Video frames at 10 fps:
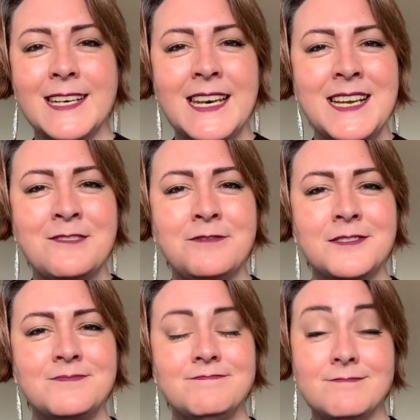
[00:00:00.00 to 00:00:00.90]
love,
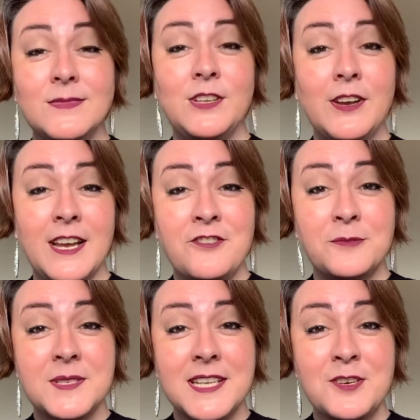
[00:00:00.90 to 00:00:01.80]
you're
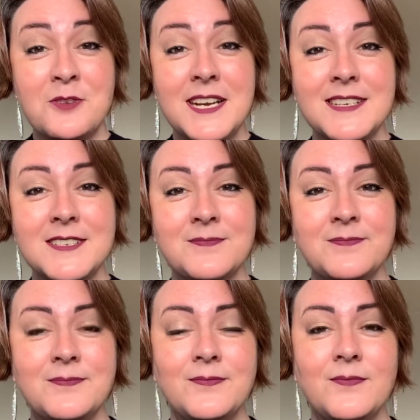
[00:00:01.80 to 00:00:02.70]
100% right.
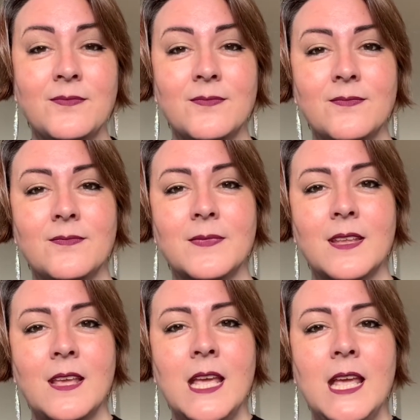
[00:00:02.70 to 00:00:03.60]

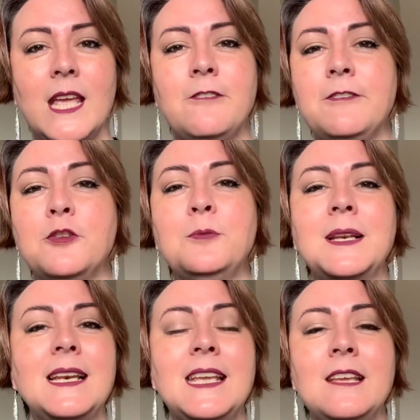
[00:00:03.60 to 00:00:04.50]
If you
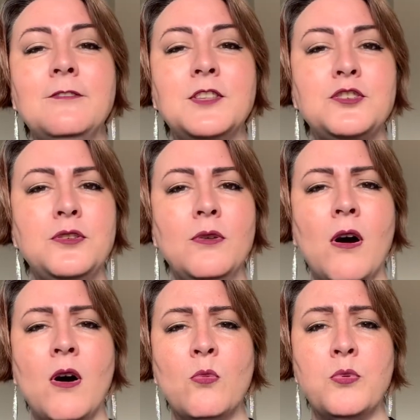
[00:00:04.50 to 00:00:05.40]
believe that you
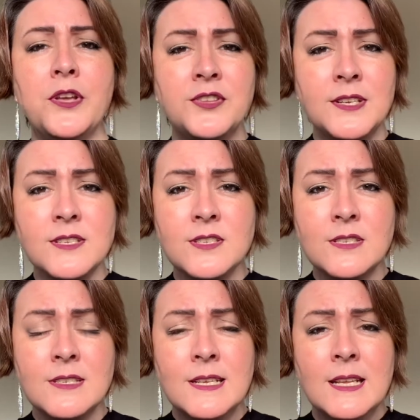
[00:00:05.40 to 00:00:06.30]
are
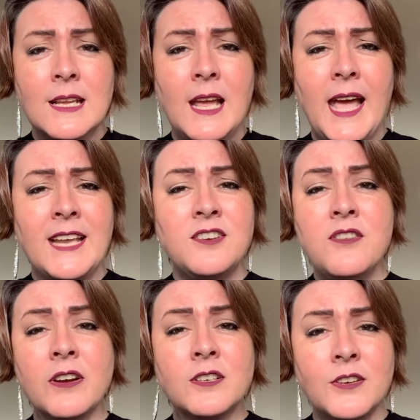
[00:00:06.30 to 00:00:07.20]
worthless and
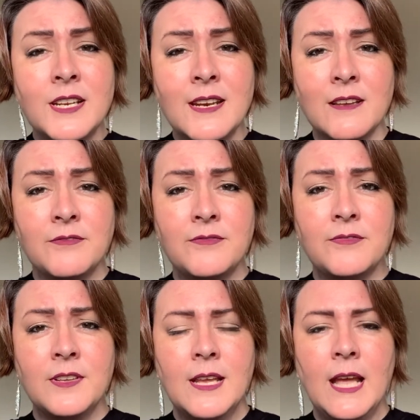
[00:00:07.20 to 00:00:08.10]
not good enough,
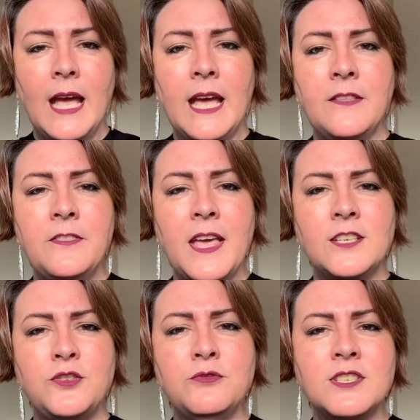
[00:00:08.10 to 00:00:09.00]
and that
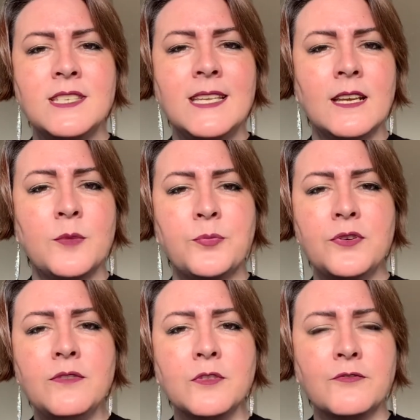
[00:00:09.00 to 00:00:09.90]
you seek
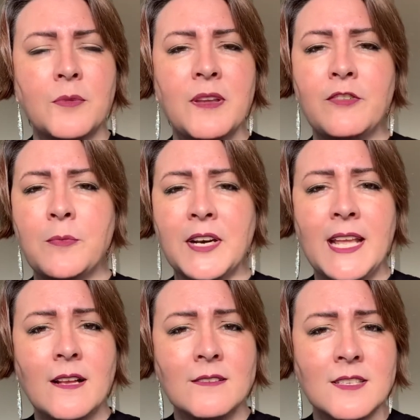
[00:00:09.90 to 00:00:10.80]
approval from everybody
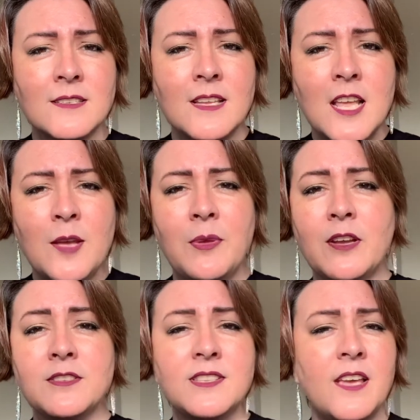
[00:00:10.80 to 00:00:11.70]
else
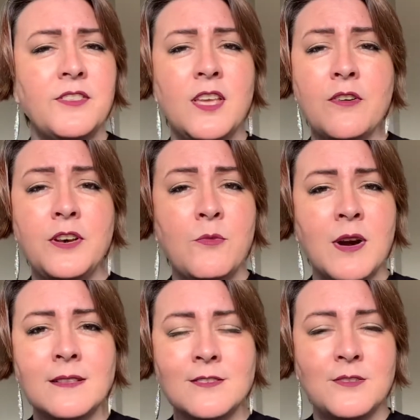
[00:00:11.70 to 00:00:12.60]
because they're the only
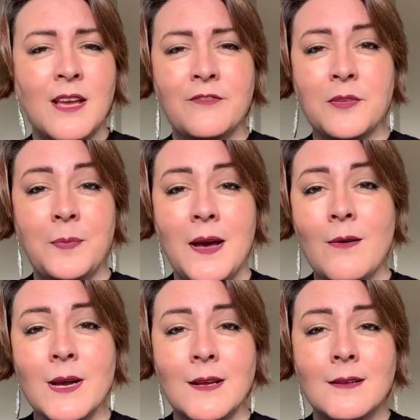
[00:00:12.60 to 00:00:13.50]
ones who have the
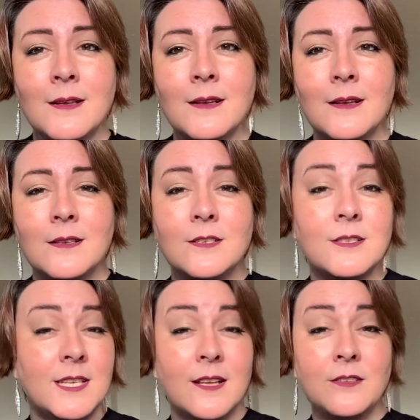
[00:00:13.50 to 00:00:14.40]
power to
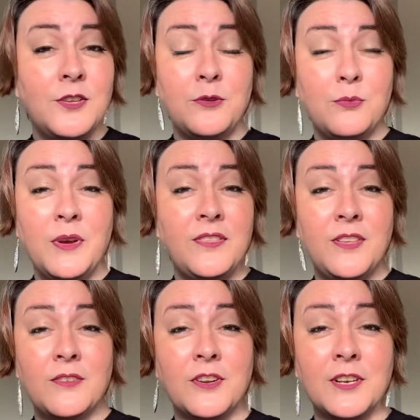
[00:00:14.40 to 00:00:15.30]
tell you whether
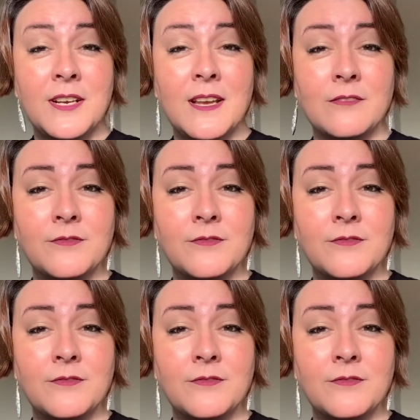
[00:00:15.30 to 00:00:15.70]
you're good enough,